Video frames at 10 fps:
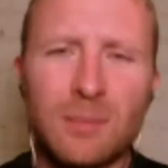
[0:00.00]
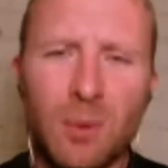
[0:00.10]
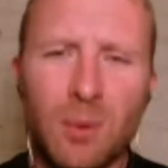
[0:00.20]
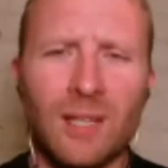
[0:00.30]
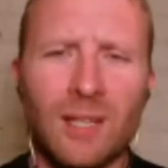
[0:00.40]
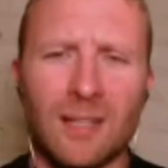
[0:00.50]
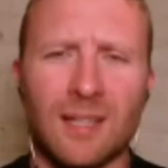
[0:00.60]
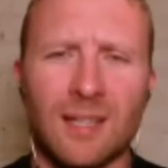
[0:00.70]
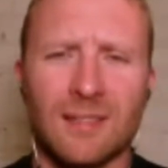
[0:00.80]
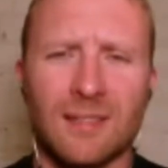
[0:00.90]
little
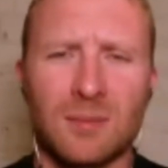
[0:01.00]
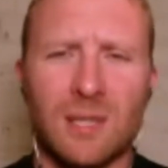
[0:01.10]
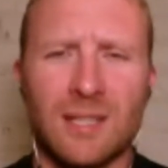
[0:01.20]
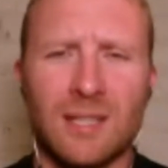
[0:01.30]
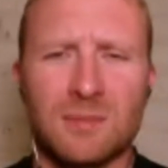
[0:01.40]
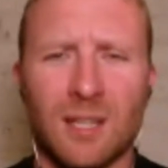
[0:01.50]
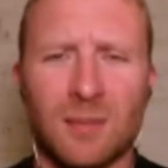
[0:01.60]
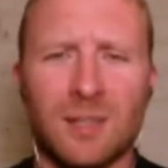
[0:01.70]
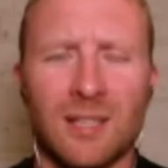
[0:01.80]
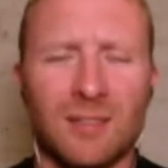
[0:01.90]
disappointing that money
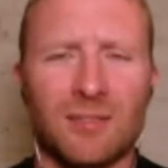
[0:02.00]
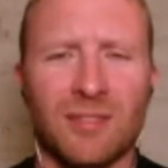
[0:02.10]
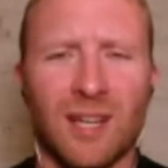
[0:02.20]
has become the leading